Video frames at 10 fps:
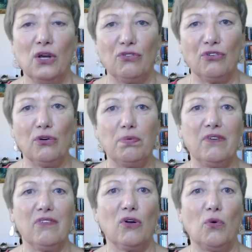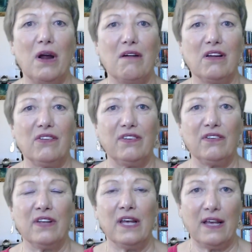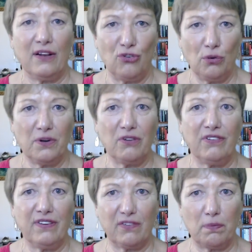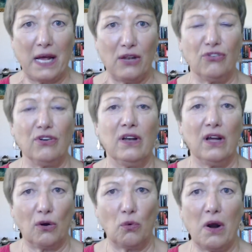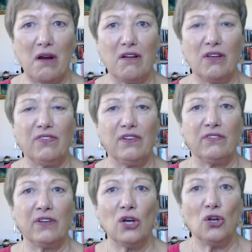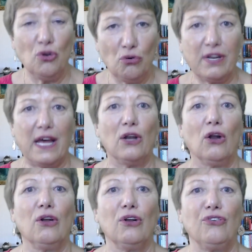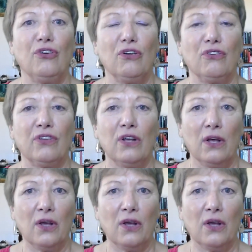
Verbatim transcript: So, Jupiter in Aquarius is Jupiter is expansion, Aquarius is new technologies,